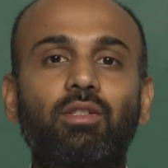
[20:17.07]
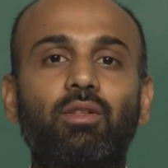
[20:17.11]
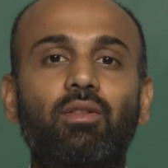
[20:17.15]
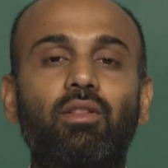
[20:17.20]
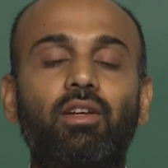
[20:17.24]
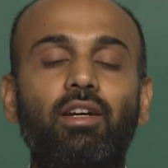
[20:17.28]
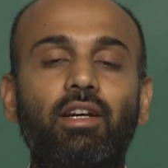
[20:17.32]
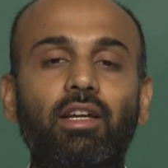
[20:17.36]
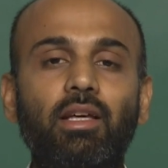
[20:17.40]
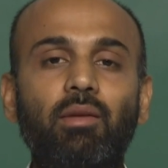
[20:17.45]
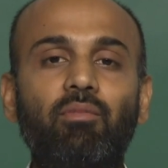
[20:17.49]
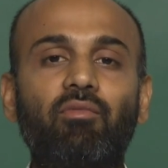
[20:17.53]
So,
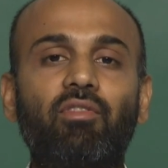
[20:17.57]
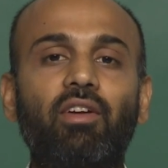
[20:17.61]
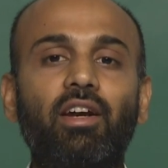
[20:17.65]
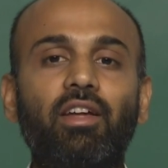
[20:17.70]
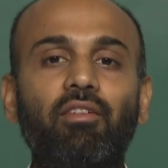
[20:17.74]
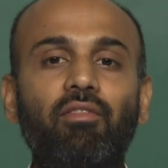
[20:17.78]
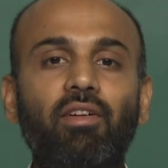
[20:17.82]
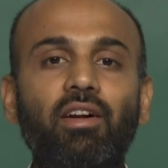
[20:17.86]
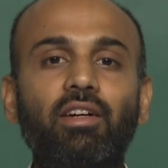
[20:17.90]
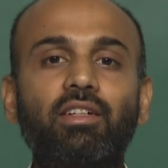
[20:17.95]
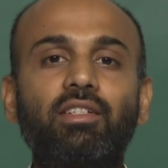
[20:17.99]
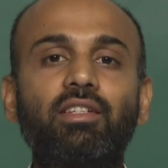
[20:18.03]
the deep
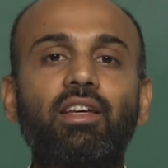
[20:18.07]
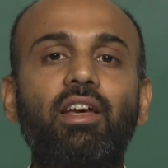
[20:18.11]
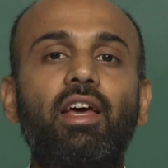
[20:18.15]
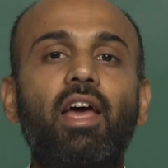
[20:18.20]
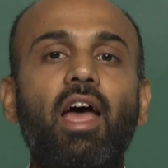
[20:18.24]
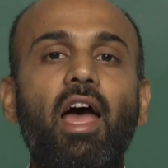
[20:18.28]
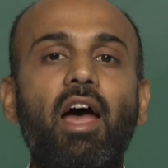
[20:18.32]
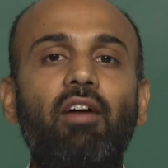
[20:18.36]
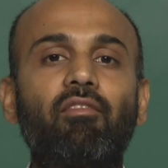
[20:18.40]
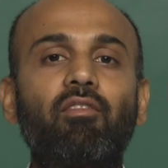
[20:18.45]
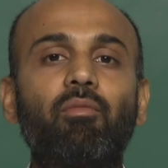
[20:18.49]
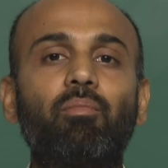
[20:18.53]
fade events
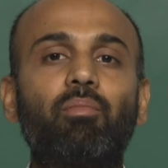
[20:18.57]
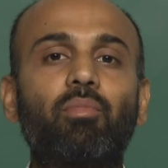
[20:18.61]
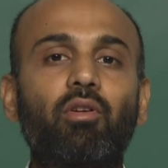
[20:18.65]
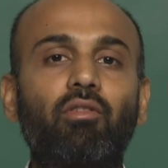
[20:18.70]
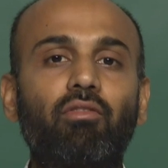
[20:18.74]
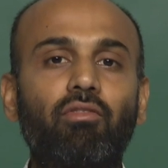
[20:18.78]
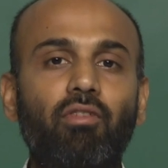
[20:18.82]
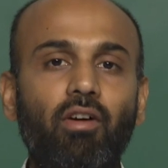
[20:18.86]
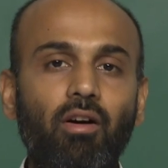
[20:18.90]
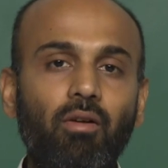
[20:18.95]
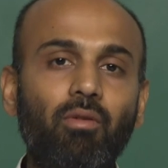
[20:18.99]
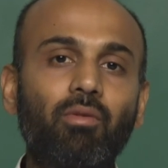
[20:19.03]
have a
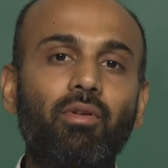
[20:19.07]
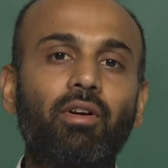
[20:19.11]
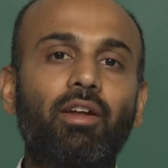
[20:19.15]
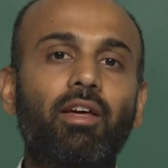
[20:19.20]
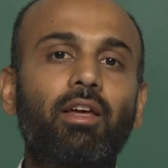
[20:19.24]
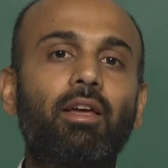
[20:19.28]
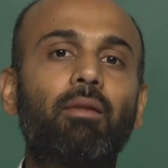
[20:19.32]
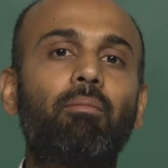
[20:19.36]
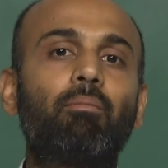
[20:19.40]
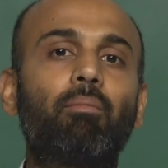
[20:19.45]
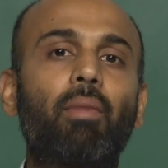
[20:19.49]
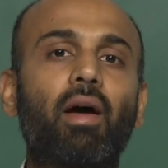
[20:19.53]
profound
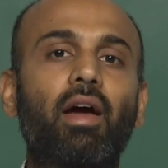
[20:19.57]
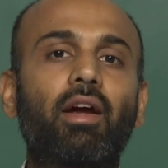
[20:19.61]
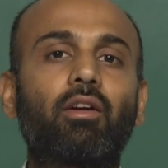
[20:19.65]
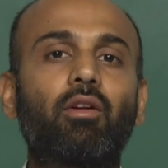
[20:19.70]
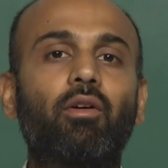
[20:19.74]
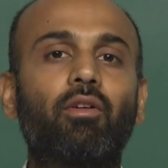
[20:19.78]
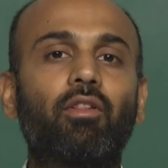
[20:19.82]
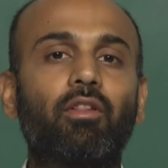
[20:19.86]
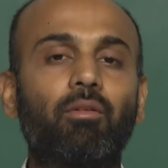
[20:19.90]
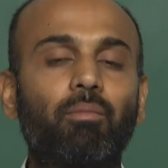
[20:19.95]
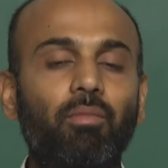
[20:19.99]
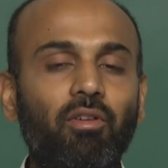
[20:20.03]

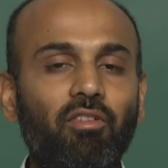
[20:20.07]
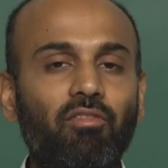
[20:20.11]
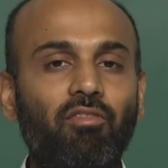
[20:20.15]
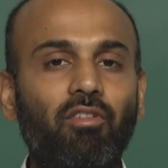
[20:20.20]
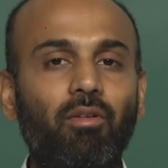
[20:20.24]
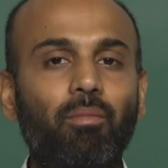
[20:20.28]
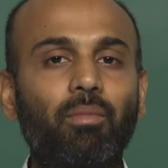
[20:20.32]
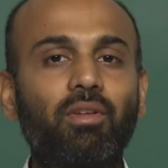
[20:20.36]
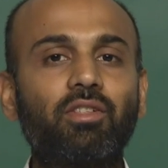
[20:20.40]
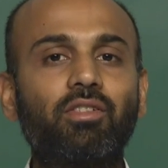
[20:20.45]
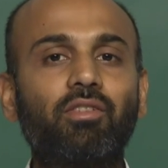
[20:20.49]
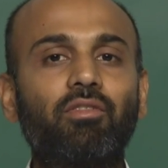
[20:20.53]
impact on the
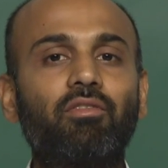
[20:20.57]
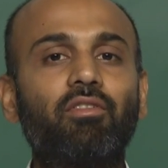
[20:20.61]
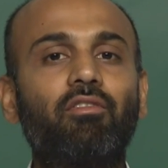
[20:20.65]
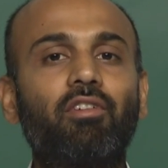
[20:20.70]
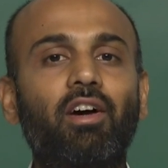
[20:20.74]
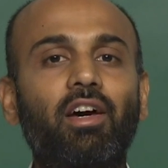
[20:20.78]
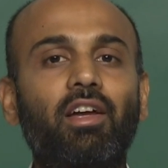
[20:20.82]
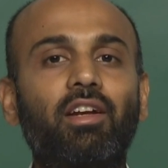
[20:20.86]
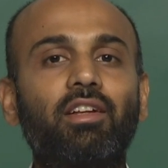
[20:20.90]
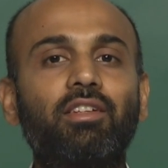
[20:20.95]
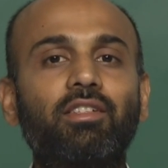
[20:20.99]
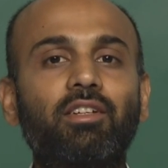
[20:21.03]
performance of a
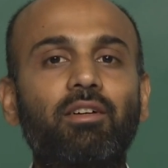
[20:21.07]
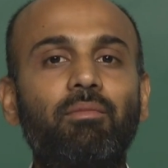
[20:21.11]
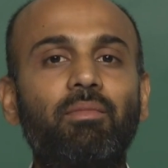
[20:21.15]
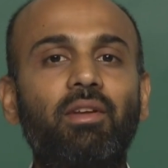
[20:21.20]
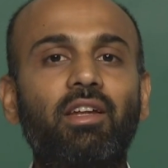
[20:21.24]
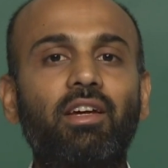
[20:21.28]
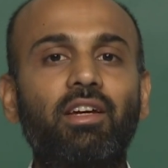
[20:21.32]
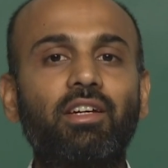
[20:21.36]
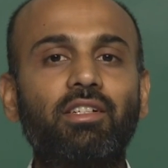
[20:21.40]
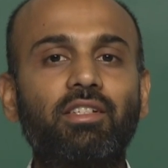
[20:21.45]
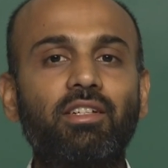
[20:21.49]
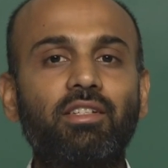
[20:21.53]
wireless
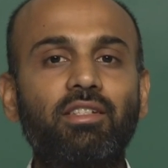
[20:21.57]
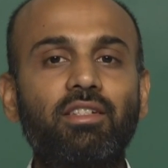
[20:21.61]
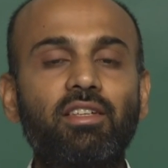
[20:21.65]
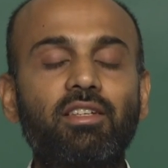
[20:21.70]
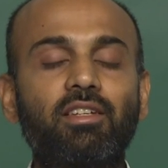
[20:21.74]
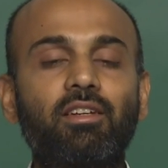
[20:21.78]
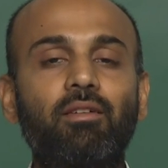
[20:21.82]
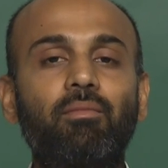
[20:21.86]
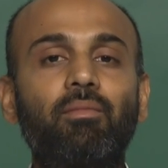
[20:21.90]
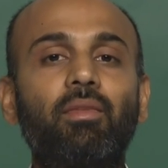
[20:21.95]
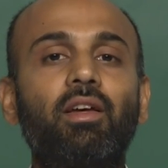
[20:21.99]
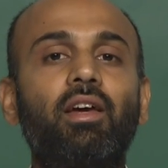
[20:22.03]
communication
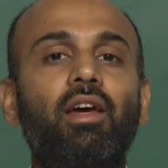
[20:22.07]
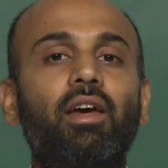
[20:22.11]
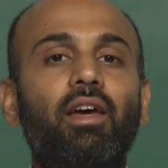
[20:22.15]
system